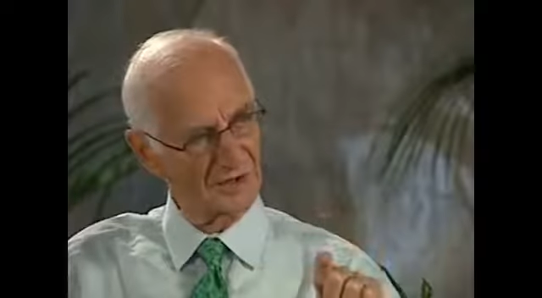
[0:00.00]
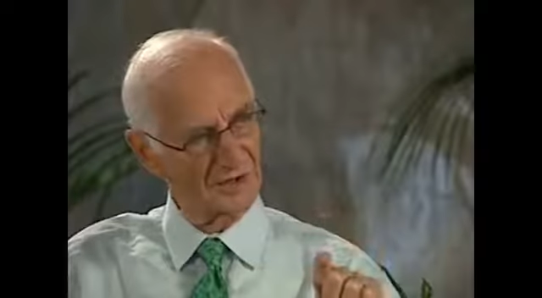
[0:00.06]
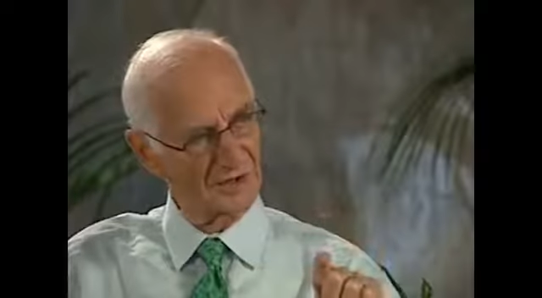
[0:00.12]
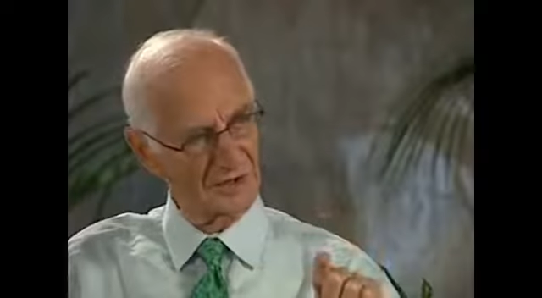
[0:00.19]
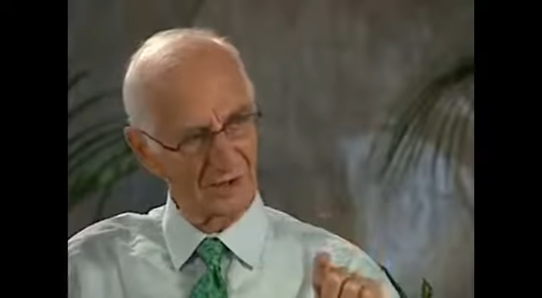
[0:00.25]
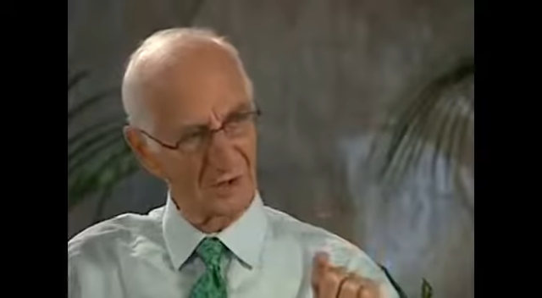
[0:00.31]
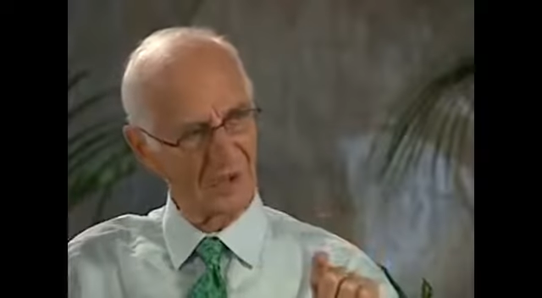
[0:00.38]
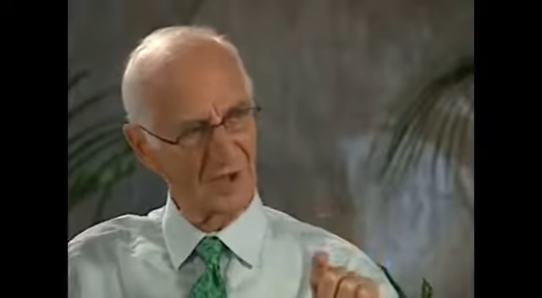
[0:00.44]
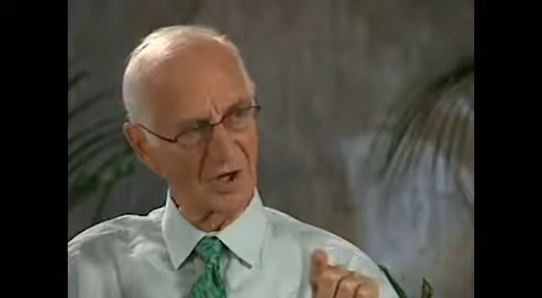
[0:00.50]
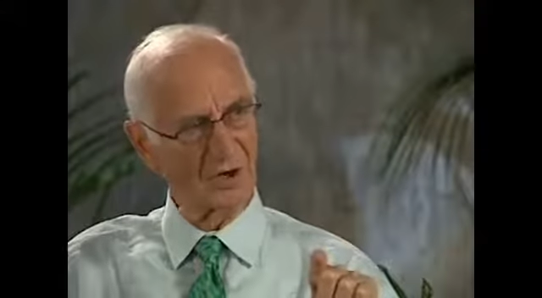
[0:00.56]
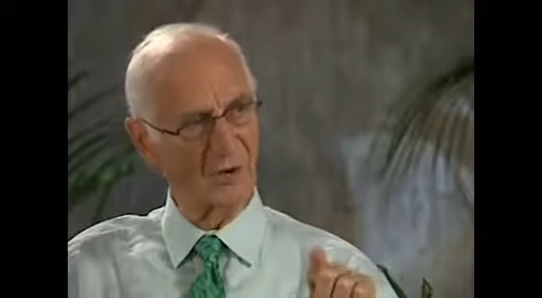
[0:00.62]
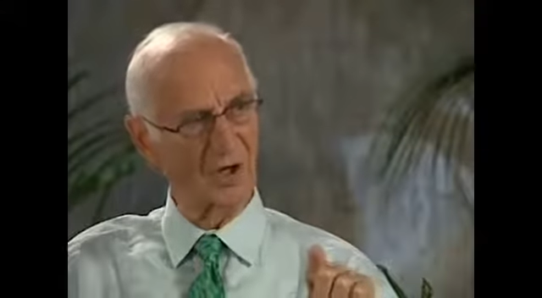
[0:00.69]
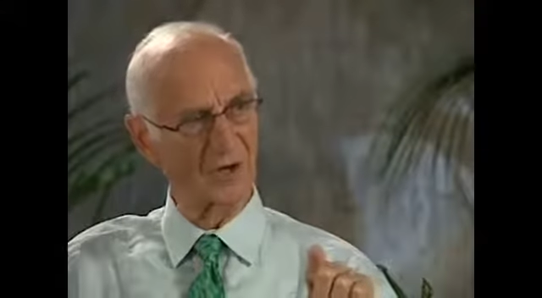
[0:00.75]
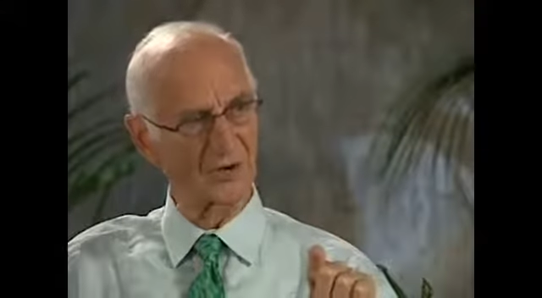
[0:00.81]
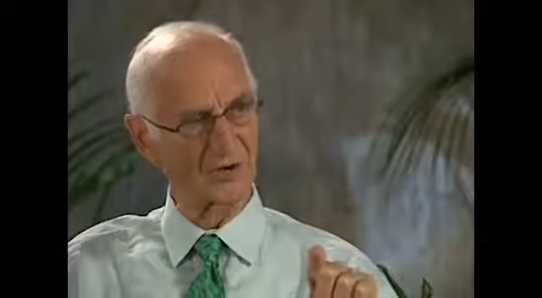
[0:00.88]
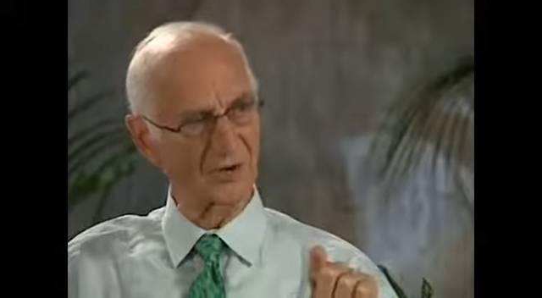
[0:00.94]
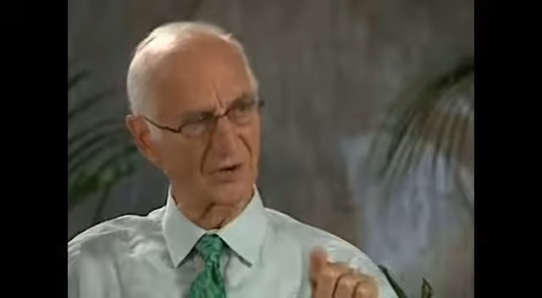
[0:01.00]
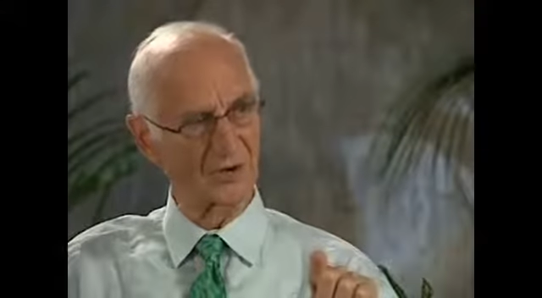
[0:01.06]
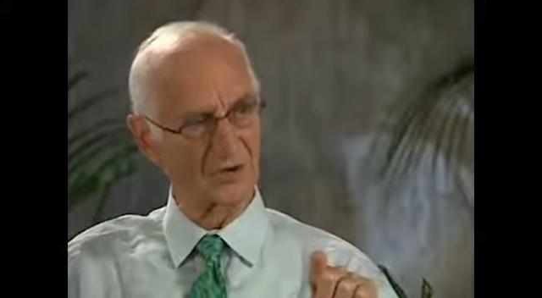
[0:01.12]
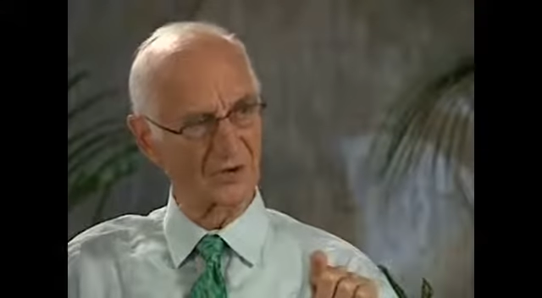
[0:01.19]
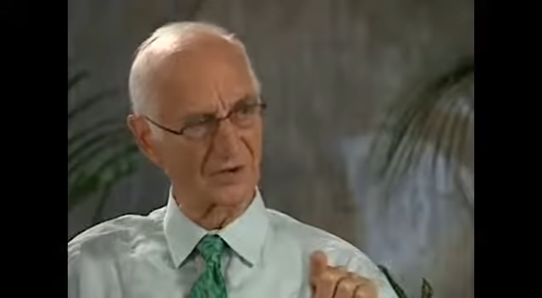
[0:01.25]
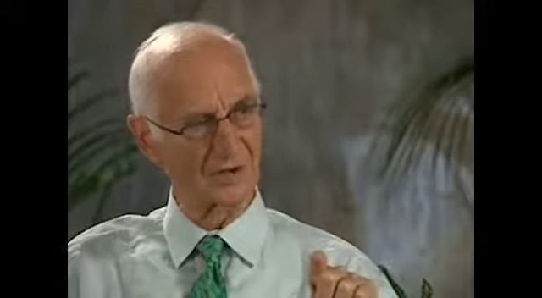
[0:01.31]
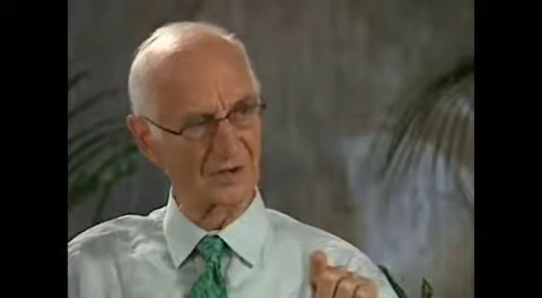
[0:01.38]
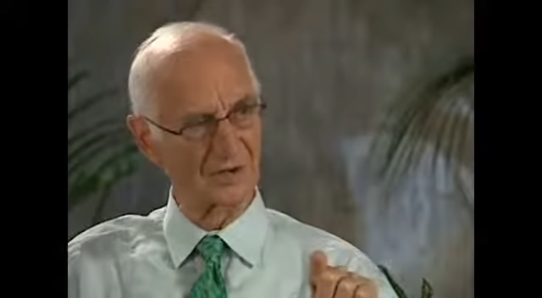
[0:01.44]
There were no
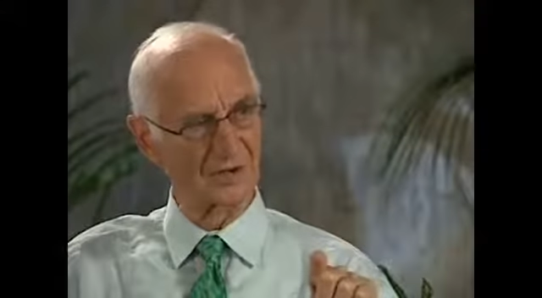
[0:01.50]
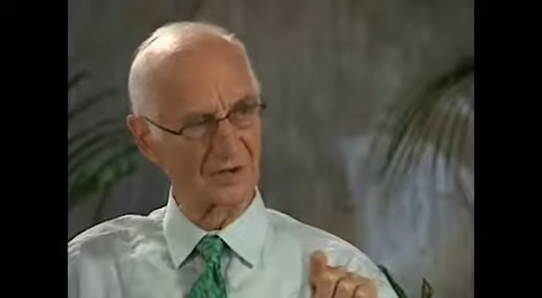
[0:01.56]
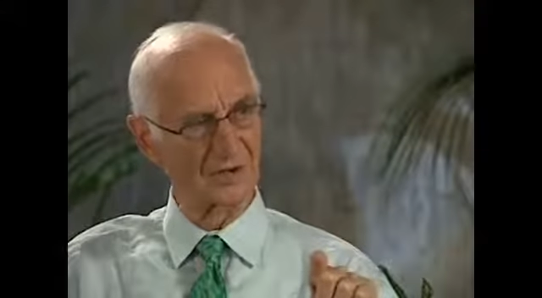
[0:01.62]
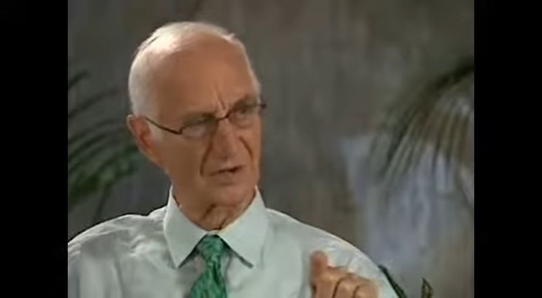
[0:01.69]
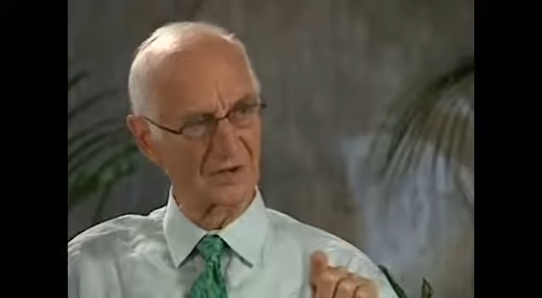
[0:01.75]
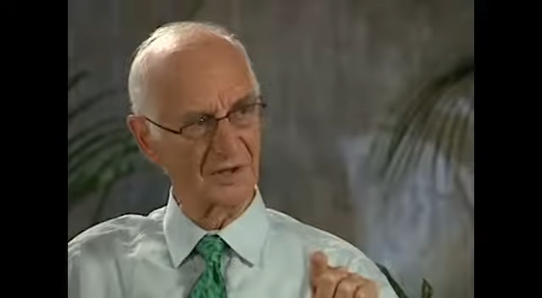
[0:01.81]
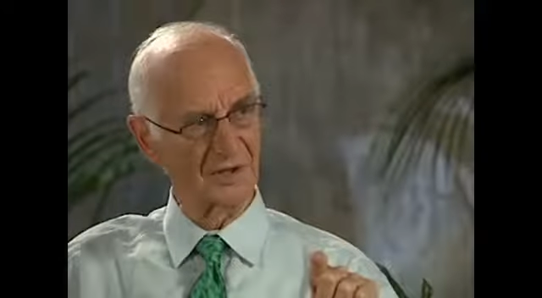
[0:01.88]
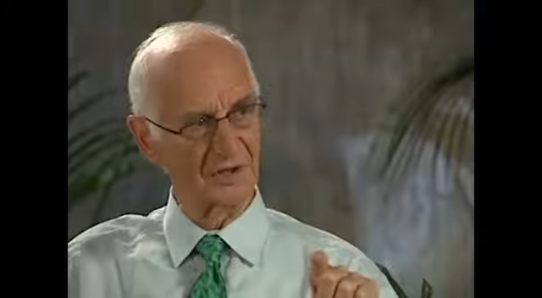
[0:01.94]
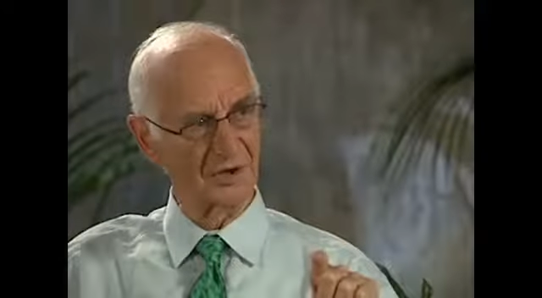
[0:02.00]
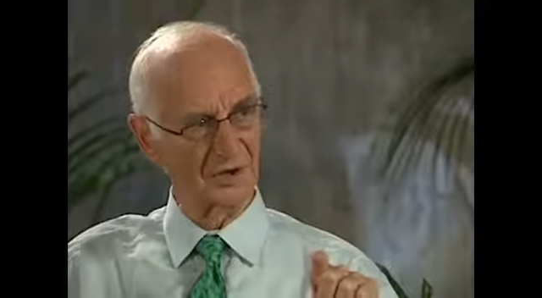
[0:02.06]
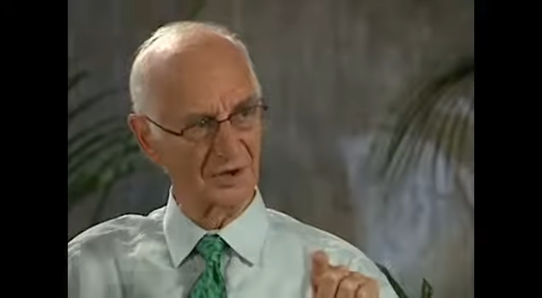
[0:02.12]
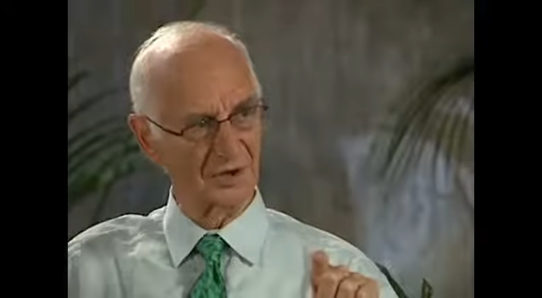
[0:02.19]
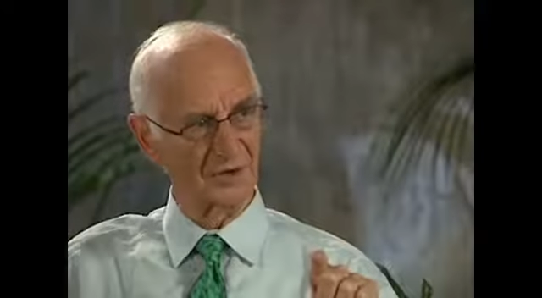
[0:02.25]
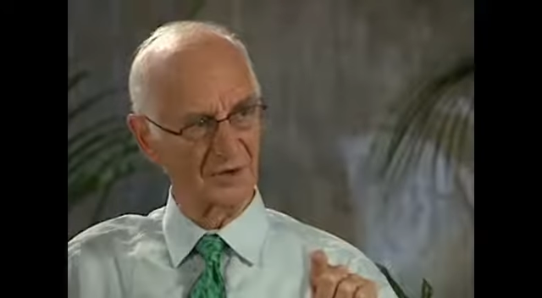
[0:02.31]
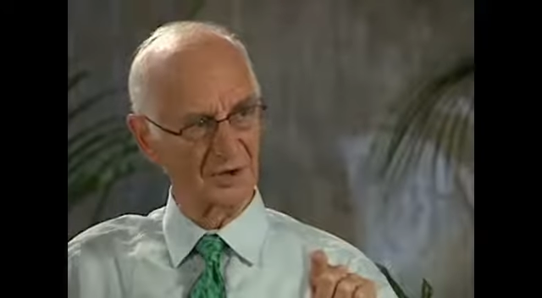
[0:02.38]
oldsters long